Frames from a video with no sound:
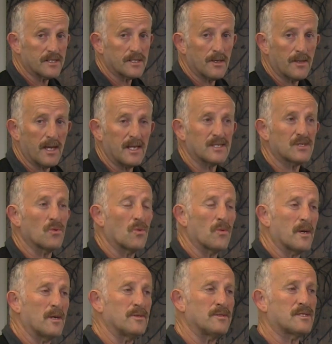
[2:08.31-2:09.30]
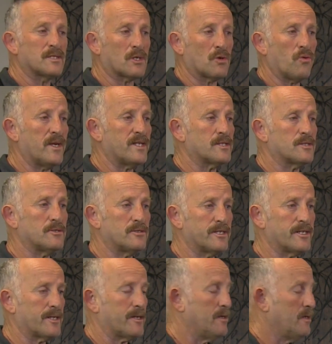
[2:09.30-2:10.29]
So that's all those
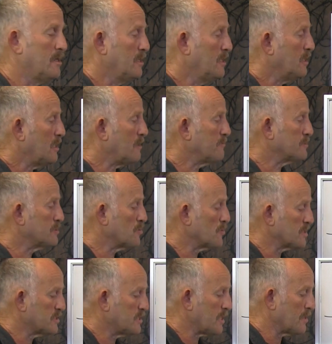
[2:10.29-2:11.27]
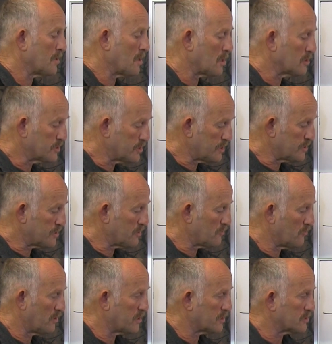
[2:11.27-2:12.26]
sequestering sort of technologies that
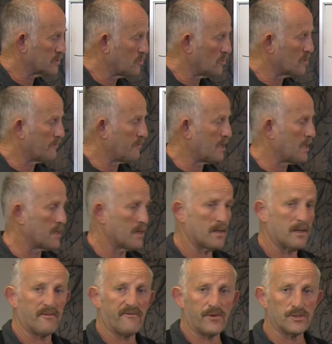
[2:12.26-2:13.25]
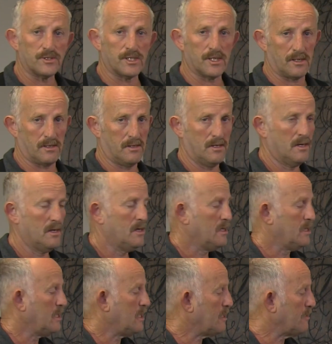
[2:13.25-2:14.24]
we can talk about in a future
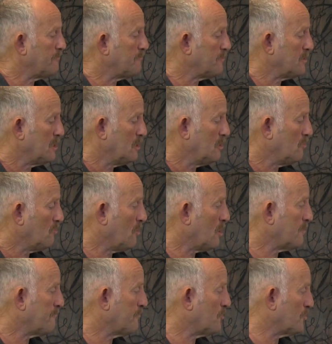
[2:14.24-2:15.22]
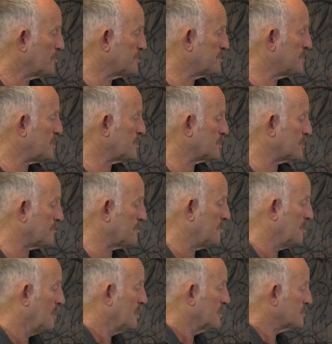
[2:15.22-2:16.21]
whiteboard session.
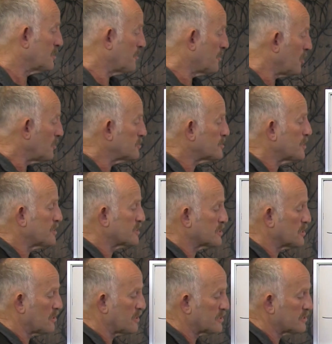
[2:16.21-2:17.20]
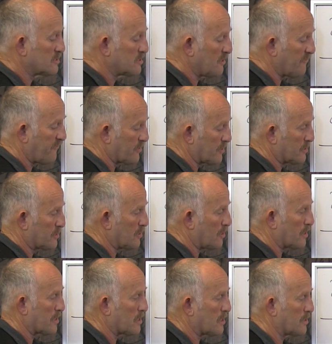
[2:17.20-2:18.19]
So those are the scientific
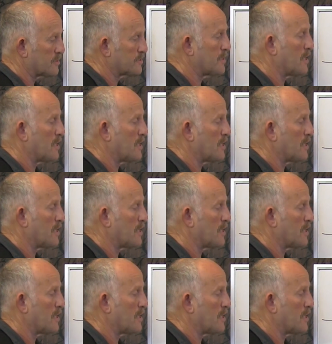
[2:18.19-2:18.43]
guidelines.